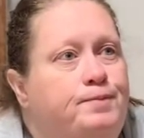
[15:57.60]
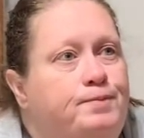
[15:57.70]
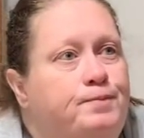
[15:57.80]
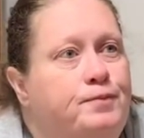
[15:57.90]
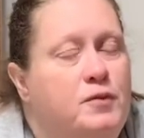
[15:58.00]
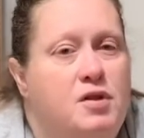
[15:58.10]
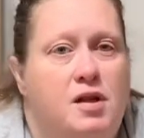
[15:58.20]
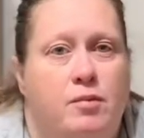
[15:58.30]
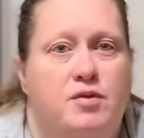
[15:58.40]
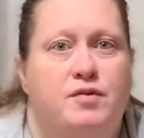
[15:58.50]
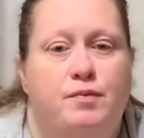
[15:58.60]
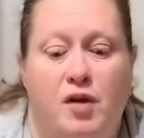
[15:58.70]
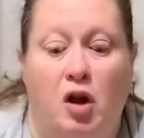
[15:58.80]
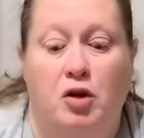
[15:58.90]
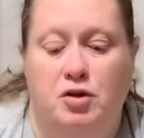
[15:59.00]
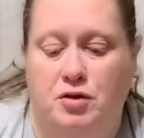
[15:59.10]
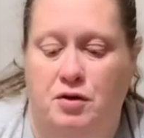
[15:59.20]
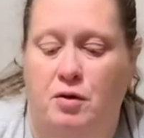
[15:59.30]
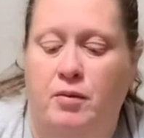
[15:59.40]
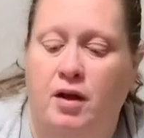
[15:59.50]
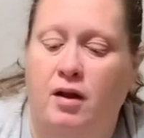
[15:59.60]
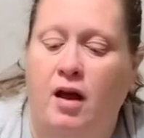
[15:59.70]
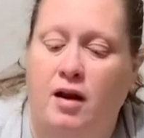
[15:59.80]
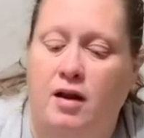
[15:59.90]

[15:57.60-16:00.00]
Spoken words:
because I'm allergic to it. But I did,